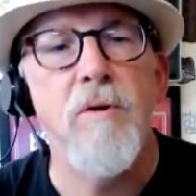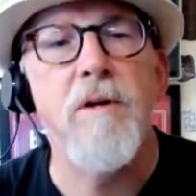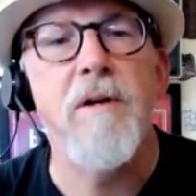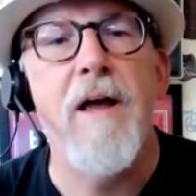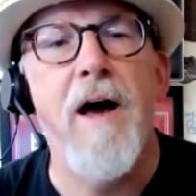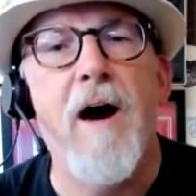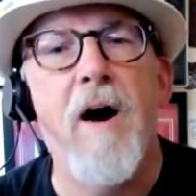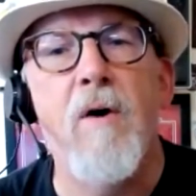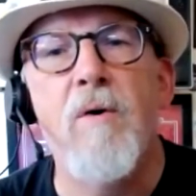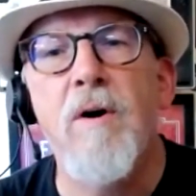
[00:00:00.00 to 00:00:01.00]
Now,
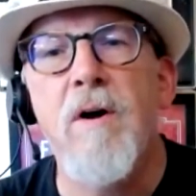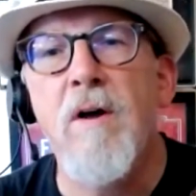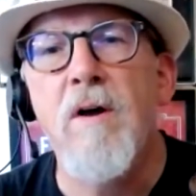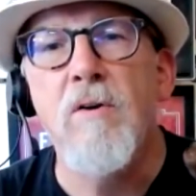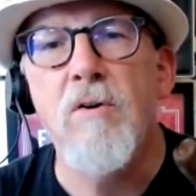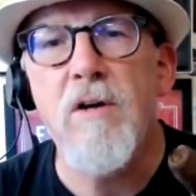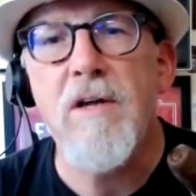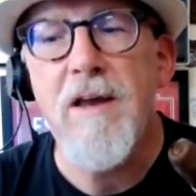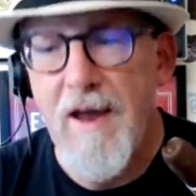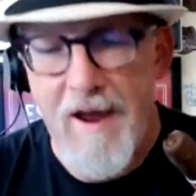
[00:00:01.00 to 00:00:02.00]
looking
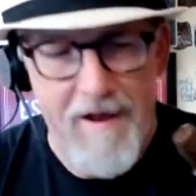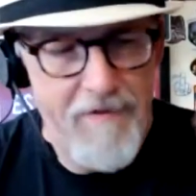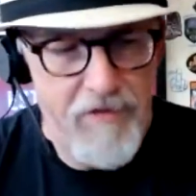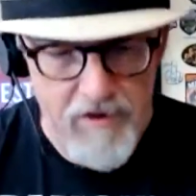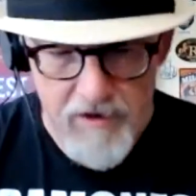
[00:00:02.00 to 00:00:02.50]
at the